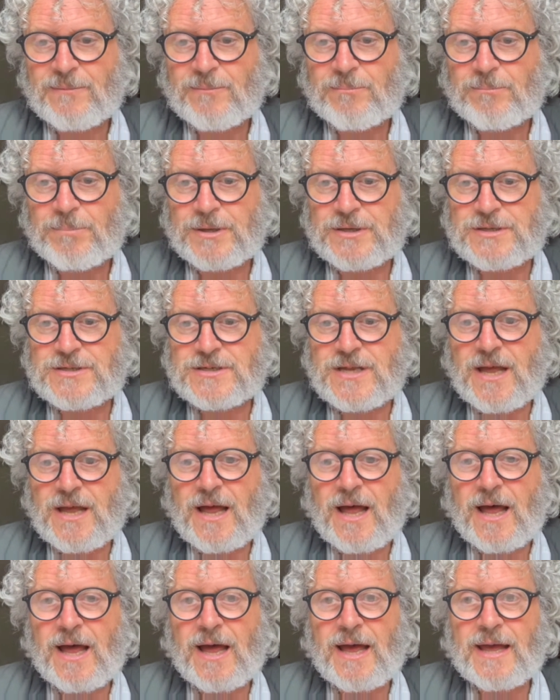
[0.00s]
But
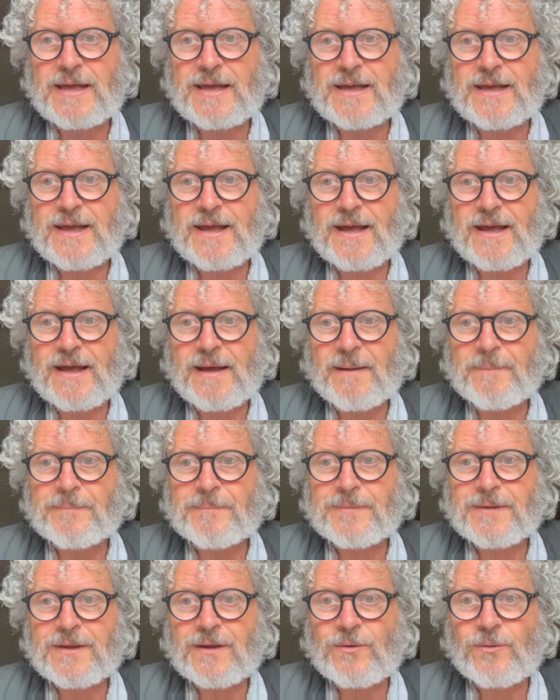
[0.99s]
I
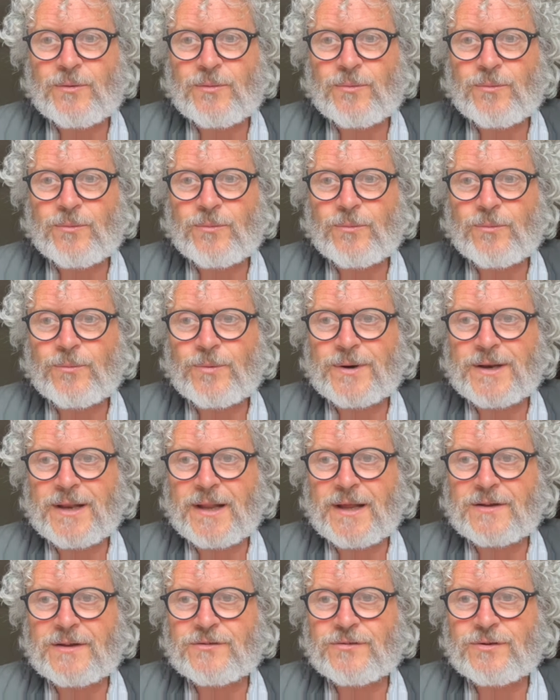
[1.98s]
would
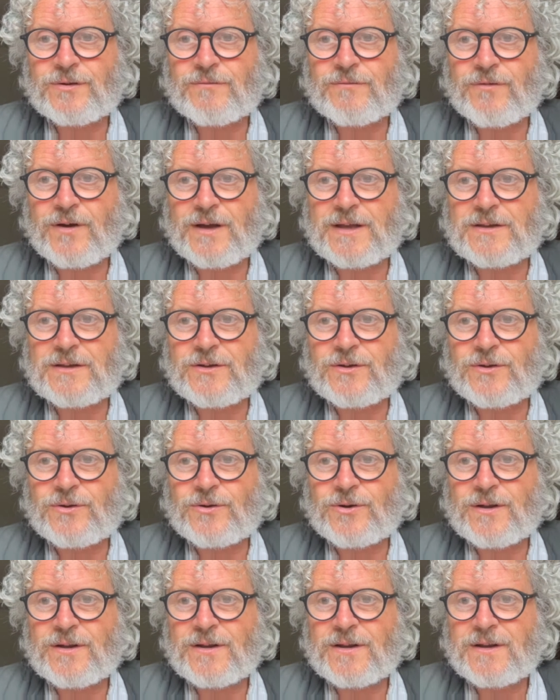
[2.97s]
like to invite
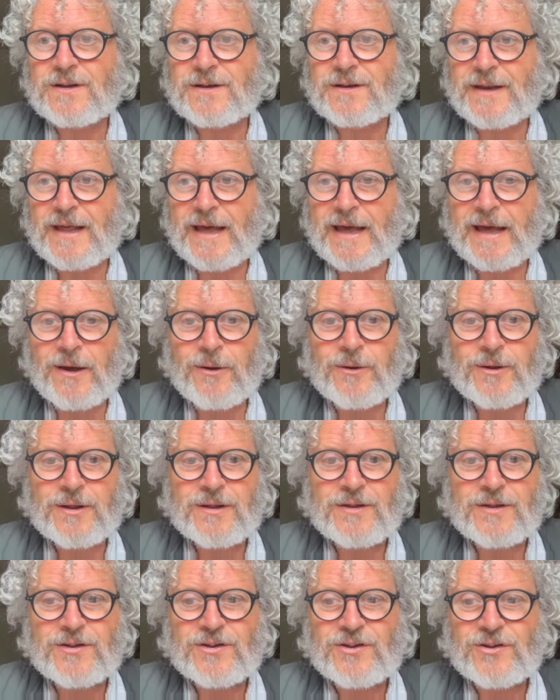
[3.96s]
you now
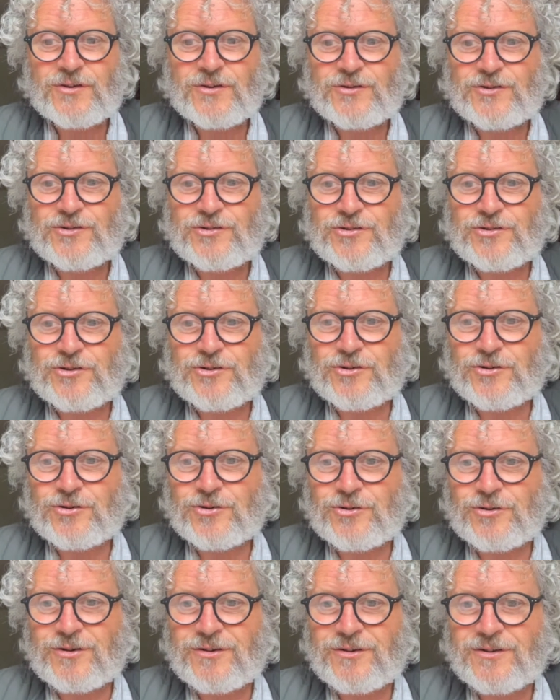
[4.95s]

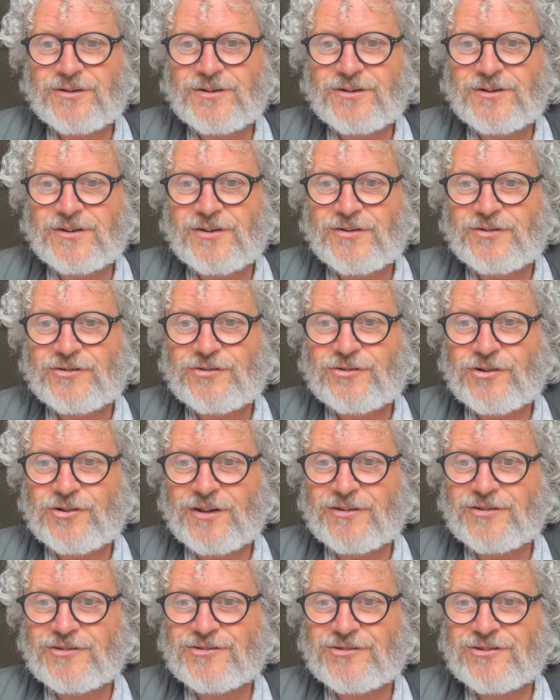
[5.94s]
to
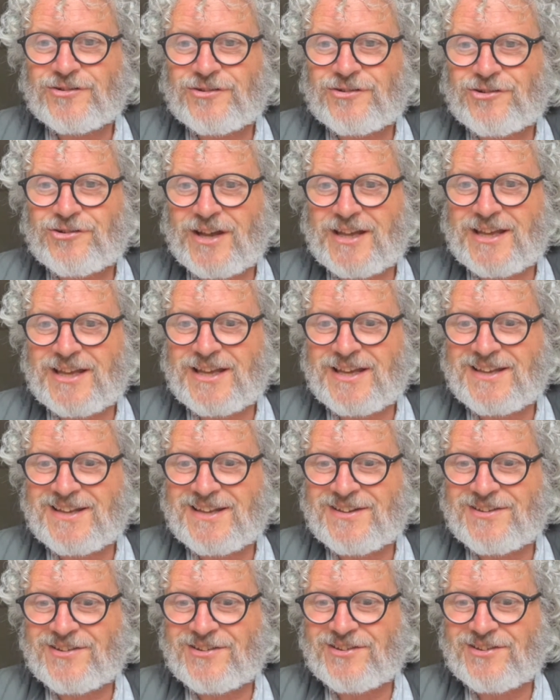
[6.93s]
just check in
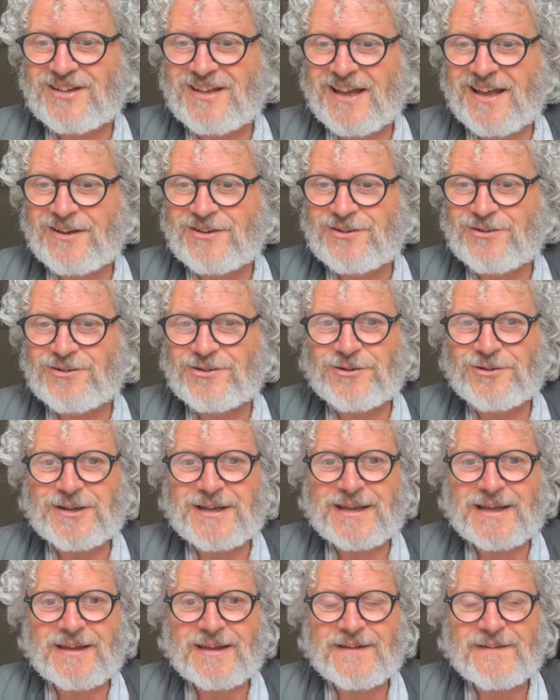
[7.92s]
and see how you're doing.